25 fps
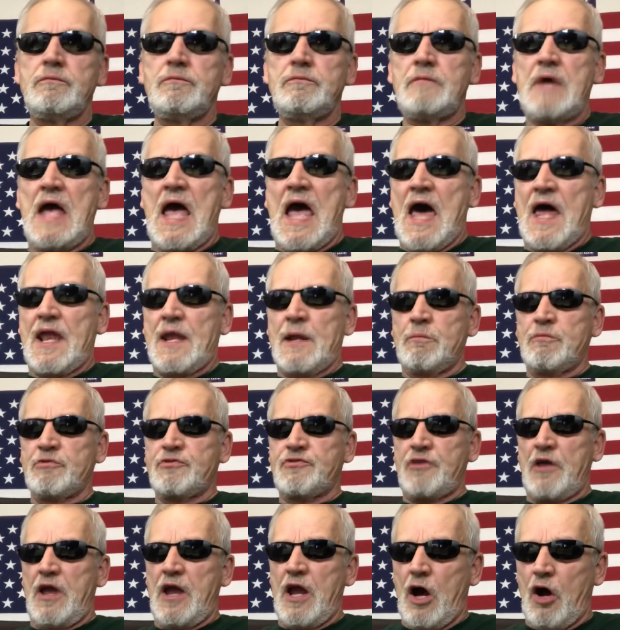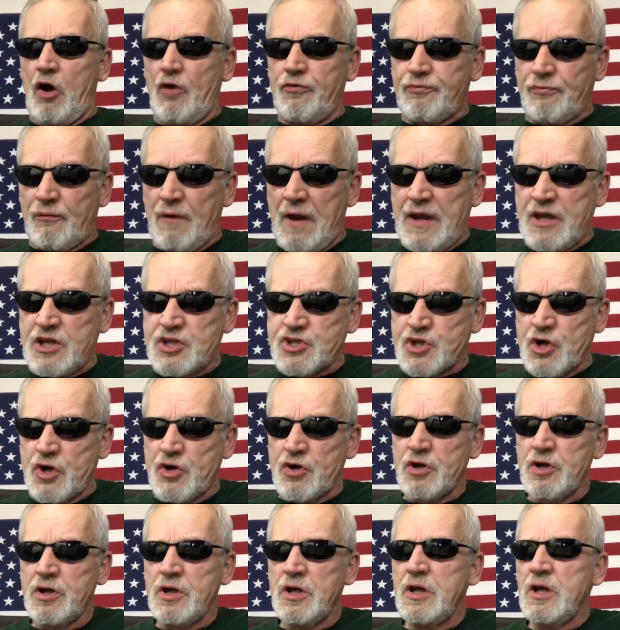Adams, the Health
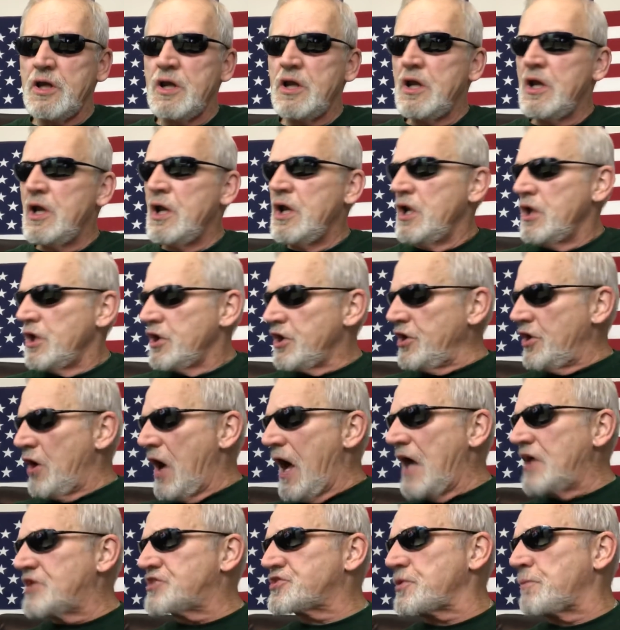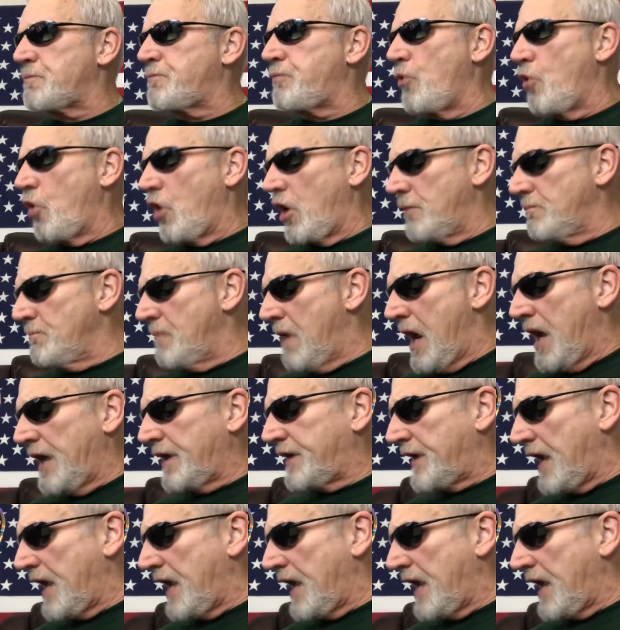Ranger. I support Mike